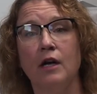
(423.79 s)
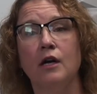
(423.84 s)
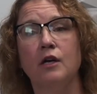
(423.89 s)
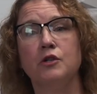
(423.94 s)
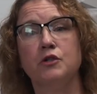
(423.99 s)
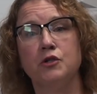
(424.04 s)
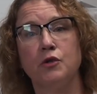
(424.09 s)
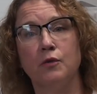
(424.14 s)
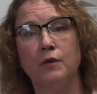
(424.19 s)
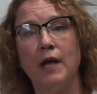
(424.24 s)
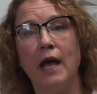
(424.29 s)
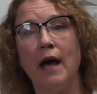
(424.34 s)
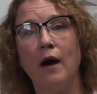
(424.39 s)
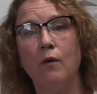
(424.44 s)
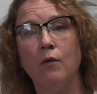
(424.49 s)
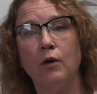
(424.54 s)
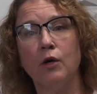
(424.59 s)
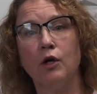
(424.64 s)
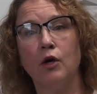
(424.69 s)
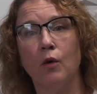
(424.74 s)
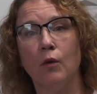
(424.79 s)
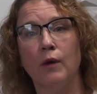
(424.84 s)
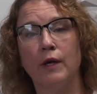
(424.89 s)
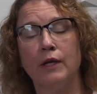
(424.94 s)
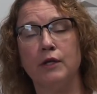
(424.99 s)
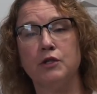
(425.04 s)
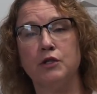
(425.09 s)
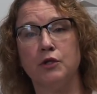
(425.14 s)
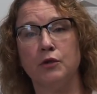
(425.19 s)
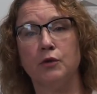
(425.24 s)
So now we're
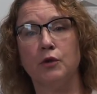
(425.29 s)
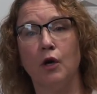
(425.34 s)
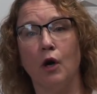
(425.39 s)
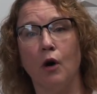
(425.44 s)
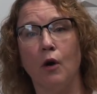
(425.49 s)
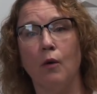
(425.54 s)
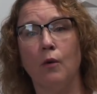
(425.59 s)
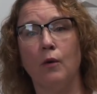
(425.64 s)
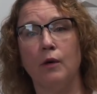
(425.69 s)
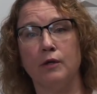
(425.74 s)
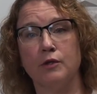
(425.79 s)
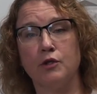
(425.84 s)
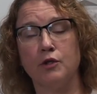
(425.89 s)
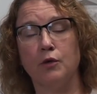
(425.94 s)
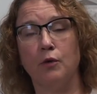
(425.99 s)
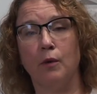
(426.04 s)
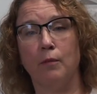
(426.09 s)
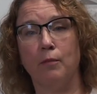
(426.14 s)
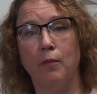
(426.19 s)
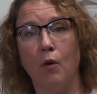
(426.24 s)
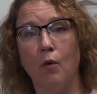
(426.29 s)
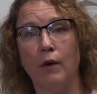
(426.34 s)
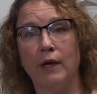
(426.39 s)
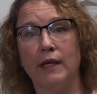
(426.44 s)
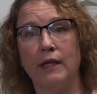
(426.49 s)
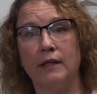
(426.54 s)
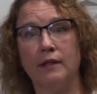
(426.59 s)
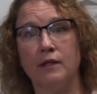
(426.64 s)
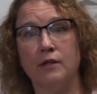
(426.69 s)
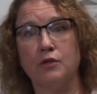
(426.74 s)
going to go to a
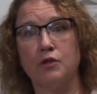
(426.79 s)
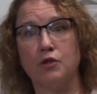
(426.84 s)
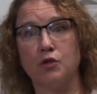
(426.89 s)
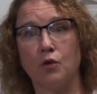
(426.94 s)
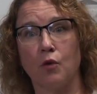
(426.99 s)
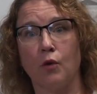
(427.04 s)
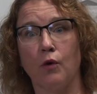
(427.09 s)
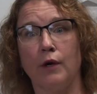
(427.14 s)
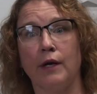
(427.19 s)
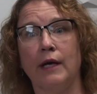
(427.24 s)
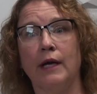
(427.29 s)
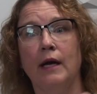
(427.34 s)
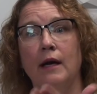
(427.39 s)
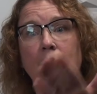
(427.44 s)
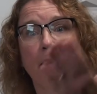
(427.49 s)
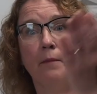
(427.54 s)
point in the story